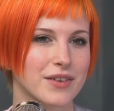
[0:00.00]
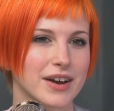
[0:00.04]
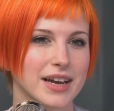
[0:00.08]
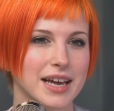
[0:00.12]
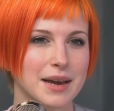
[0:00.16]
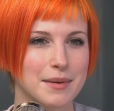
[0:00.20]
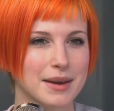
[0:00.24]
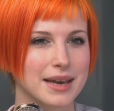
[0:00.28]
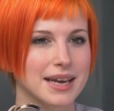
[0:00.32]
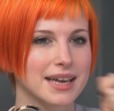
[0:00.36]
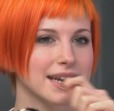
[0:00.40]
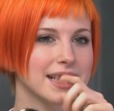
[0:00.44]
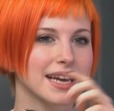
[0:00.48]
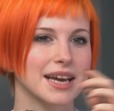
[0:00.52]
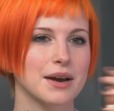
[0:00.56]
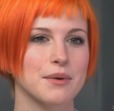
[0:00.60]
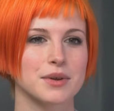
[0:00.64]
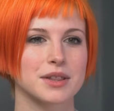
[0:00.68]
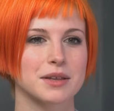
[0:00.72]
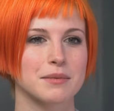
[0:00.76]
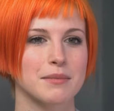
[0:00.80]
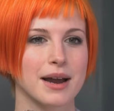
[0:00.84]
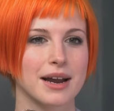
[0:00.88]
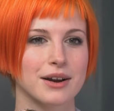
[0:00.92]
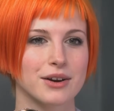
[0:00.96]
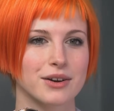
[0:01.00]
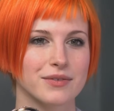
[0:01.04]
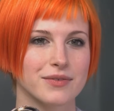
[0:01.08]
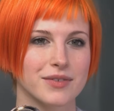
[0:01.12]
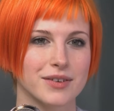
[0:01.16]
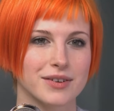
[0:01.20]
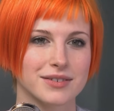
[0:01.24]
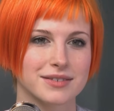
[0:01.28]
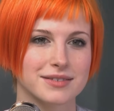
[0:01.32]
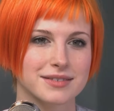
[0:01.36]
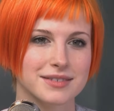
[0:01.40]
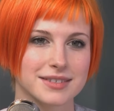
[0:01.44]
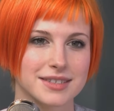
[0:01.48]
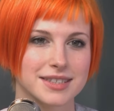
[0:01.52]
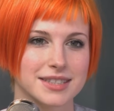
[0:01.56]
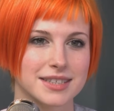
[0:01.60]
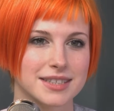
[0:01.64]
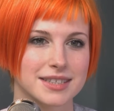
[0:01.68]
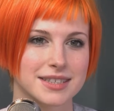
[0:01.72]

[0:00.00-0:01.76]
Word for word: it. I kept hitting it with can the you, microphone. Can you?